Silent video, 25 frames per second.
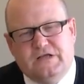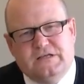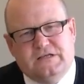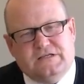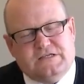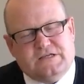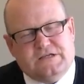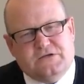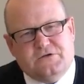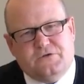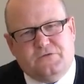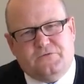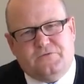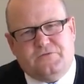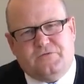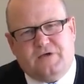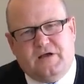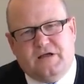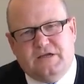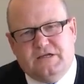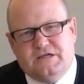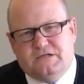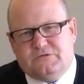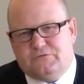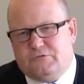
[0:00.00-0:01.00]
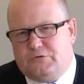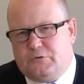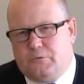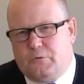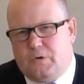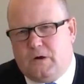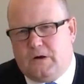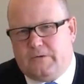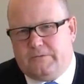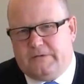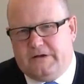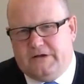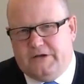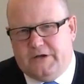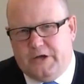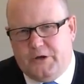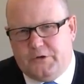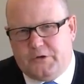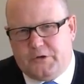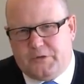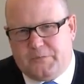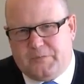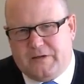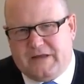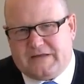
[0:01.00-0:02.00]
single phase requiring
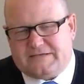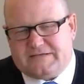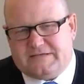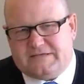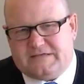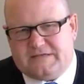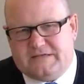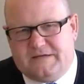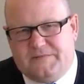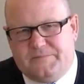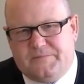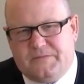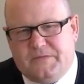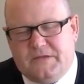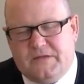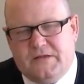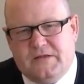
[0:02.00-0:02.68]
no capacitor.